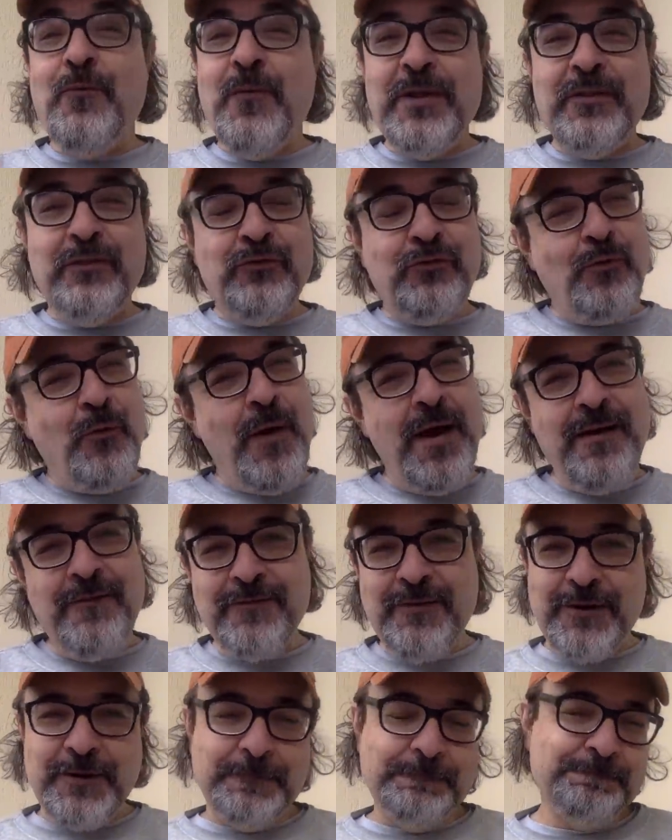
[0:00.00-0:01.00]

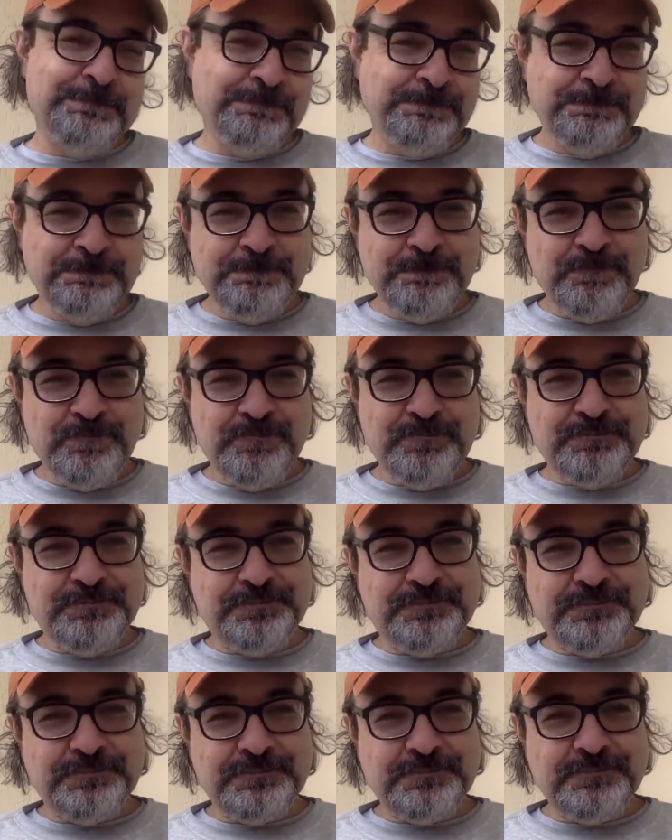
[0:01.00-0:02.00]
whatsoever.
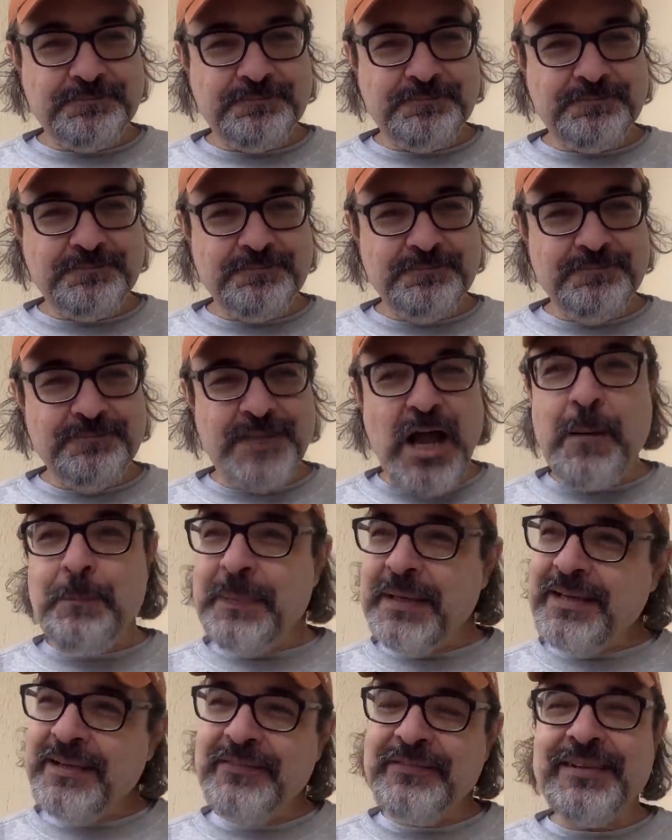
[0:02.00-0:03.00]
Not
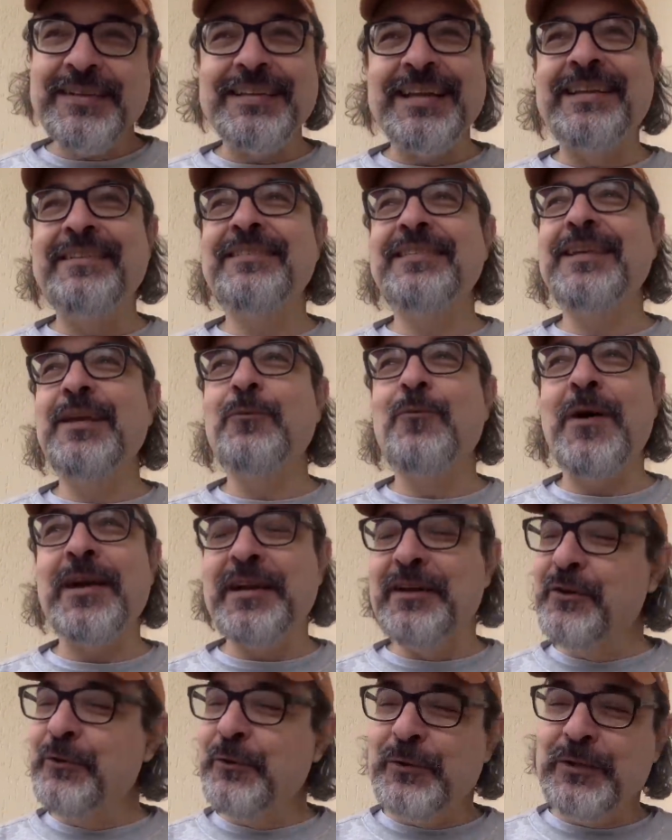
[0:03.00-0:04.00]
because Zelensky
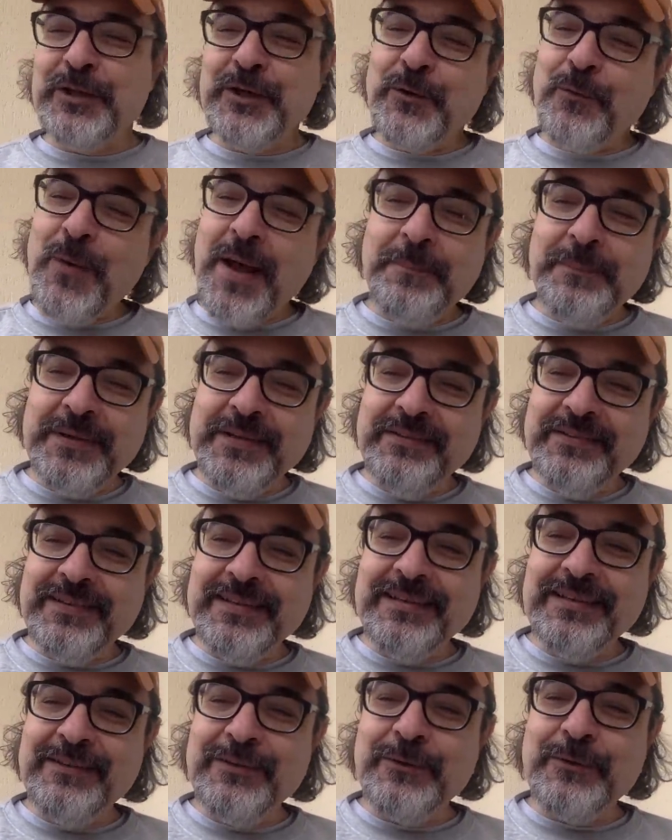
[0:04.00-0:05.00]
wanted nuclear weapons
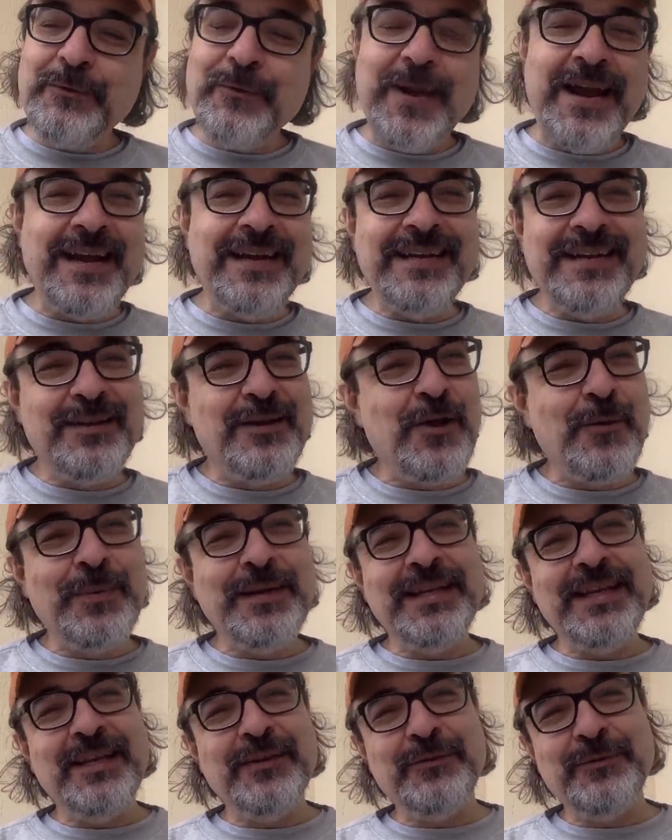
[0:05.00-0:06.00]
in Ukraine and
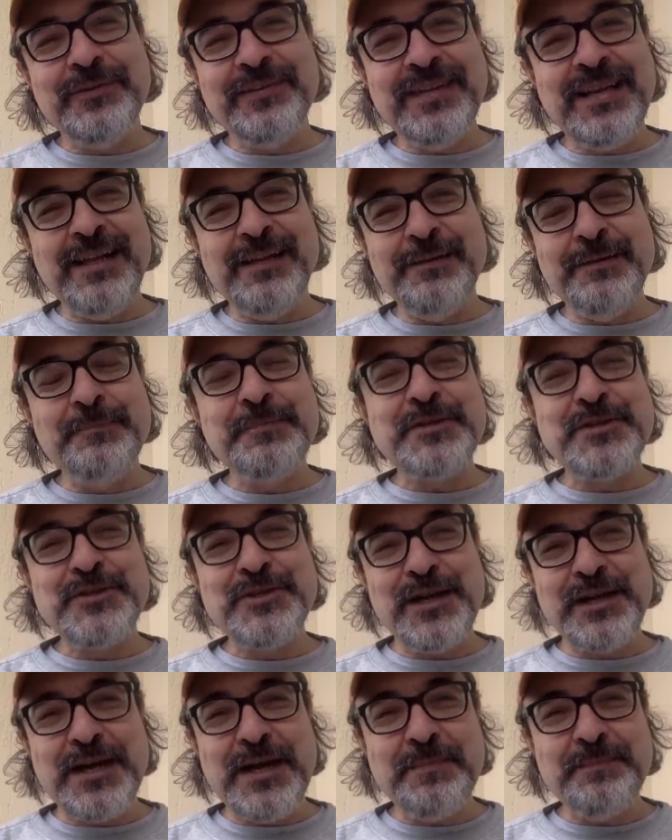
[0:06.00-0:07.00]
nobody else was telling him to
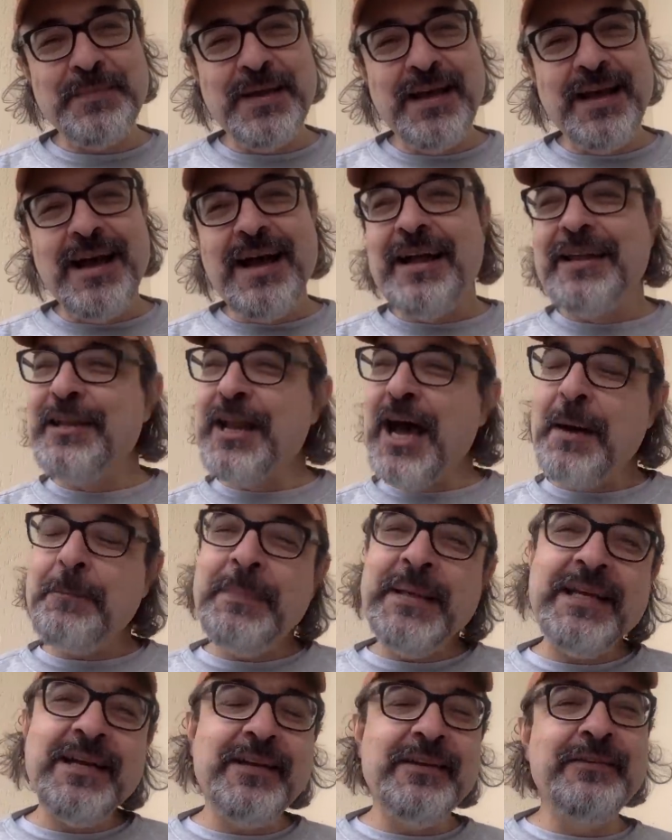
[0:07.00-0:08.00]
shut up. Not
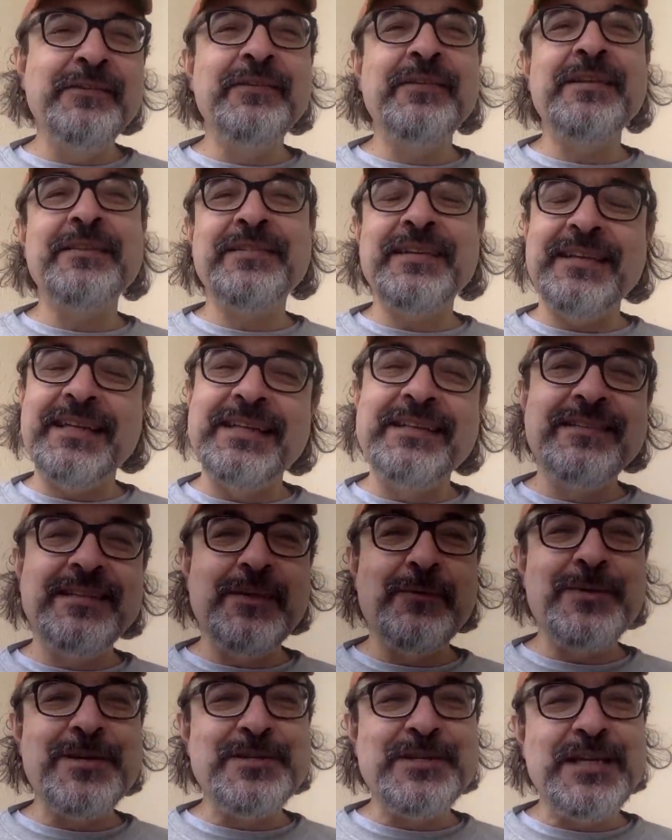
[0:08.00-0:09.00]
because the
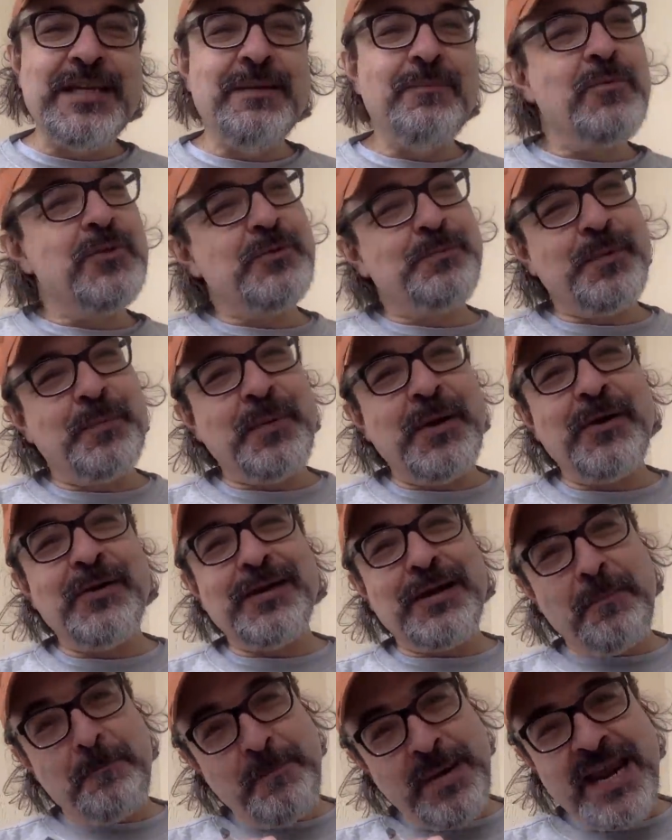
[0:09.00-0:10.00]
Zelensky regime was
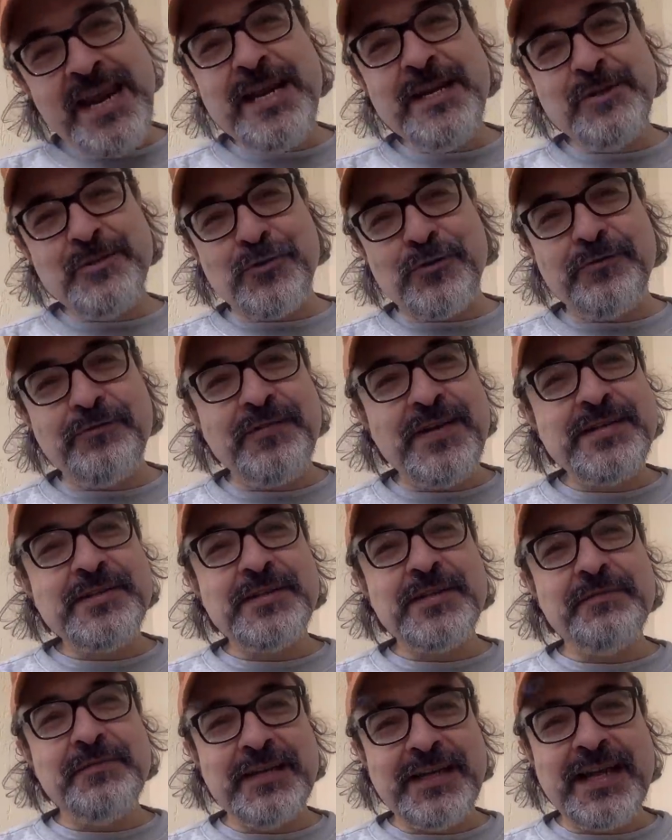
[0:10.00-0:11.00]
preparing a major
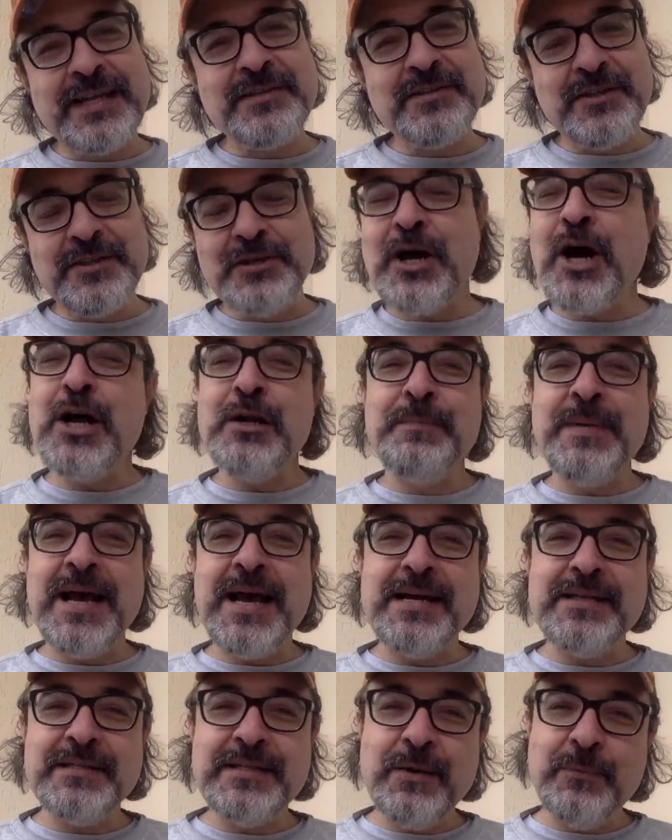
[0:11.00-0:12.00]
offensive against the
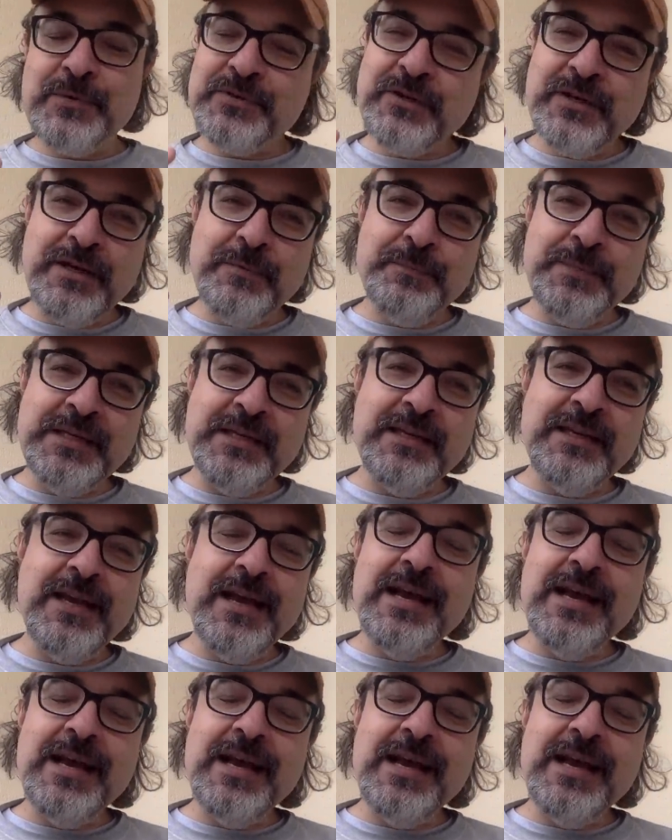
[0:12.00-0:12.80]
Donbass that was going to be